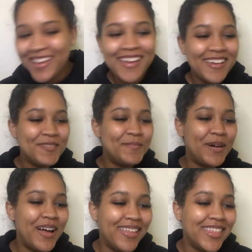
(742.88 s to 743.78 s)

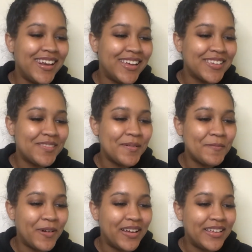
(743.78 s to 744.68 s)
But the next one
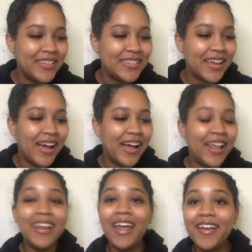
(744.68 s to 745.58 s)
was
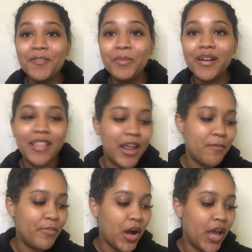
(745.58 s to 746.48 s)
last book that I
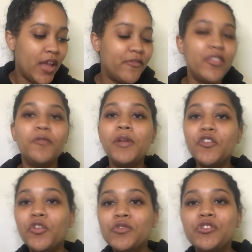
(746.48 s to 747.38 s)
bought, and for this one I
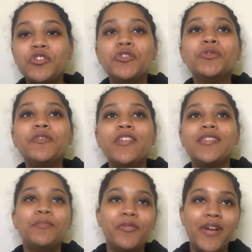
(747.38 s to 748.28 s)
chose 2 for the simple
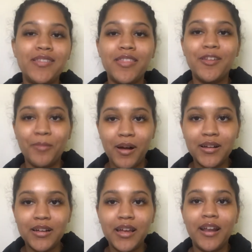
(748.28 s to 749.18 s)
fact that they're manga
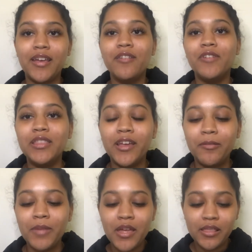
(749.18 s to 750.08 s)
and I can read them
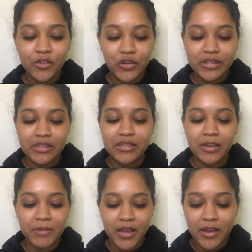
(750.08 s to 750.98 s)
legit the same
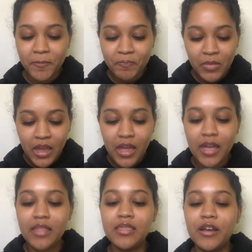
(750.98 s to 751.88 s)
day, and
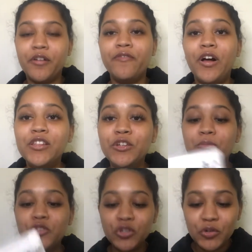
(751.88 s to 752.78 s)
they're volume
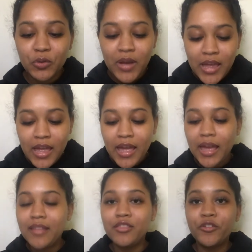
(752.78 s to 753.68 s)
2
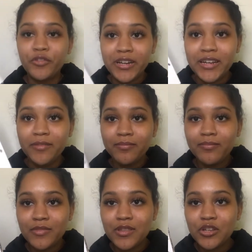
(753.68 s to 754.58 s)
and 3
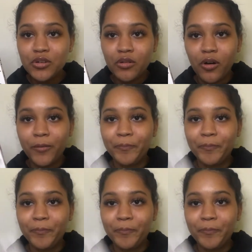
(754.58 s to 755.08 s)
of